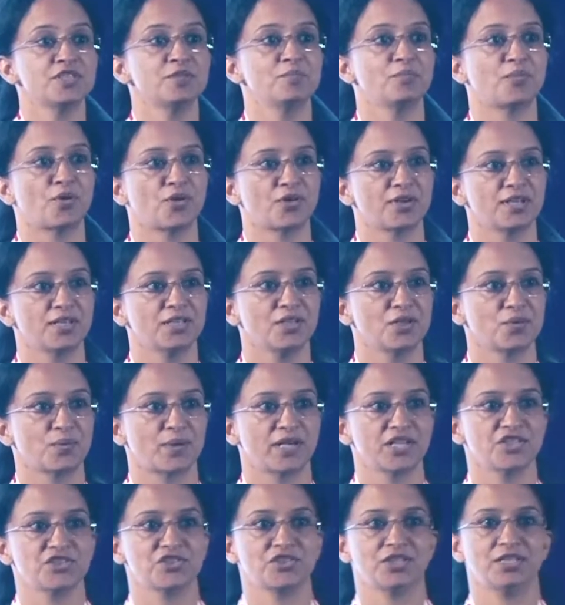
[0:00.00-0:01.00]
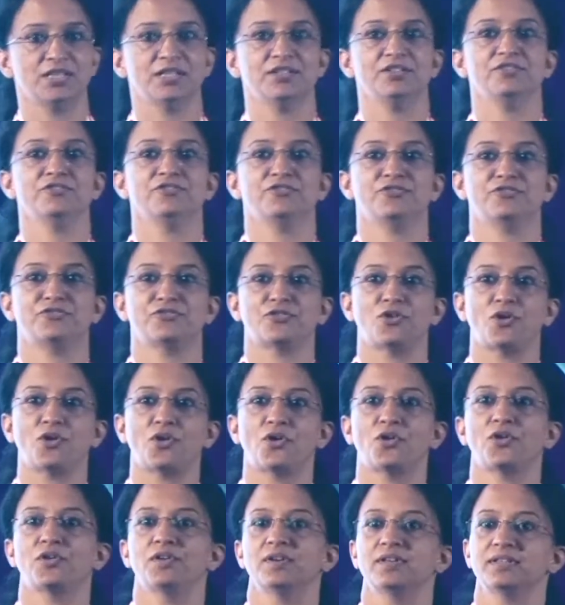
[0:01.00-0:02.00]
important question
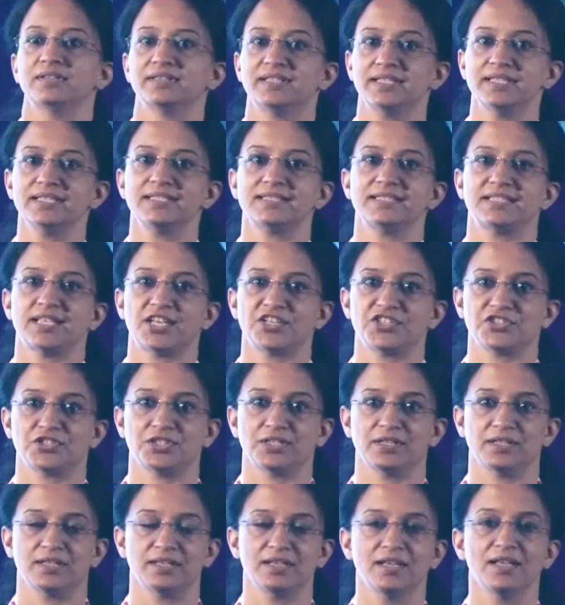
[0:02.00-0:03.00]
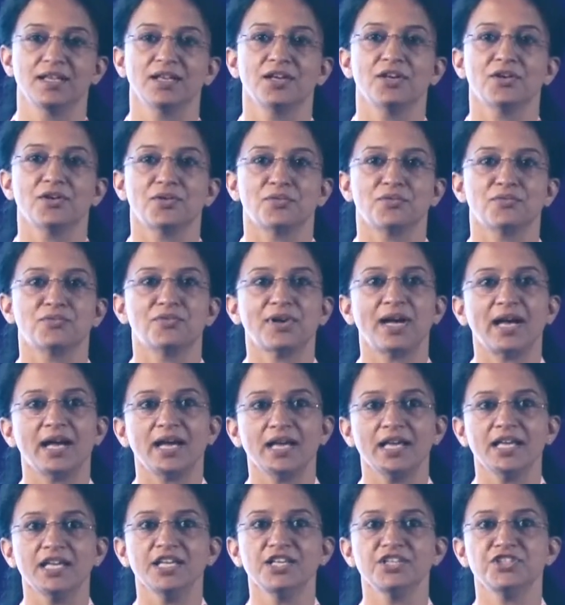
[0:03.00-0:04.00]
for this session.
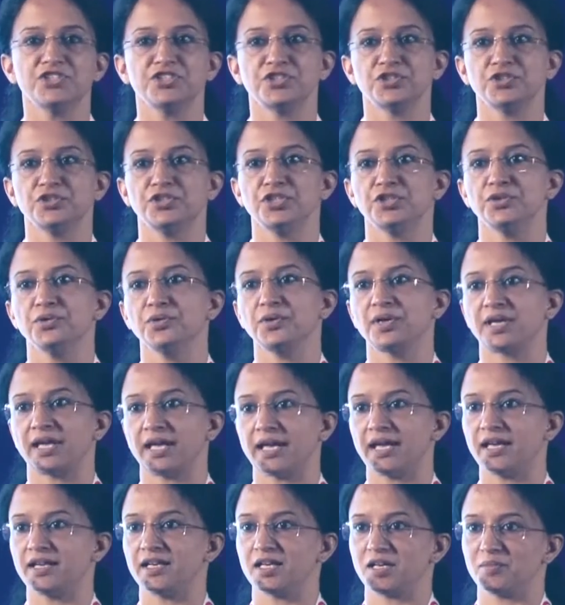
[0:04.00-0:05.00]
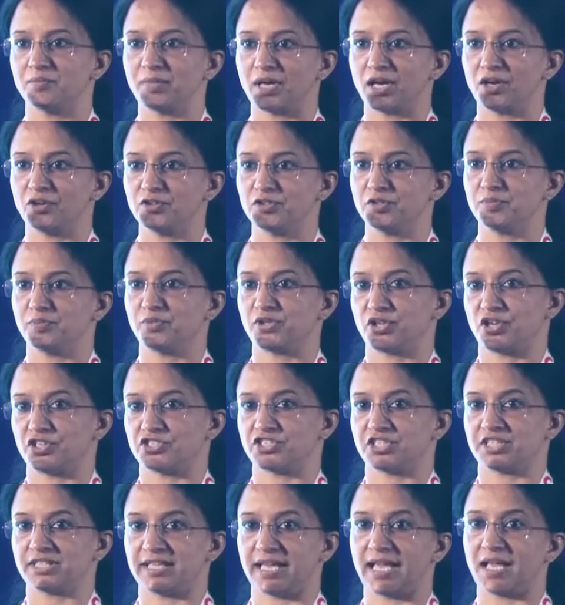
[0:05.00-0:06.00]
Why should you care about
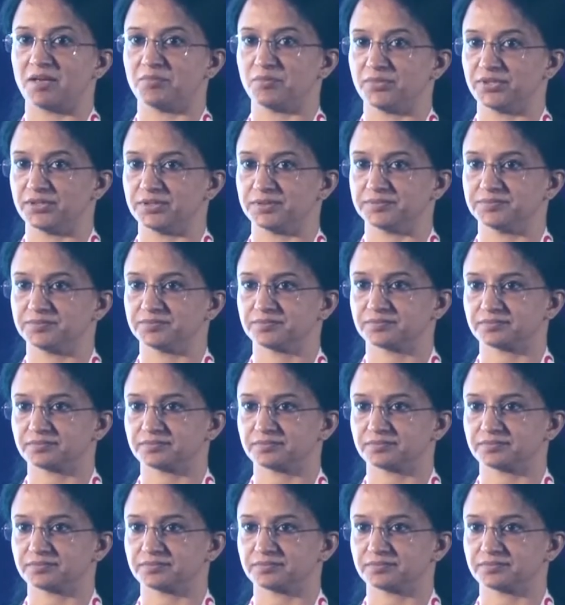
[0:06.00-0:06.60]
Project Amber?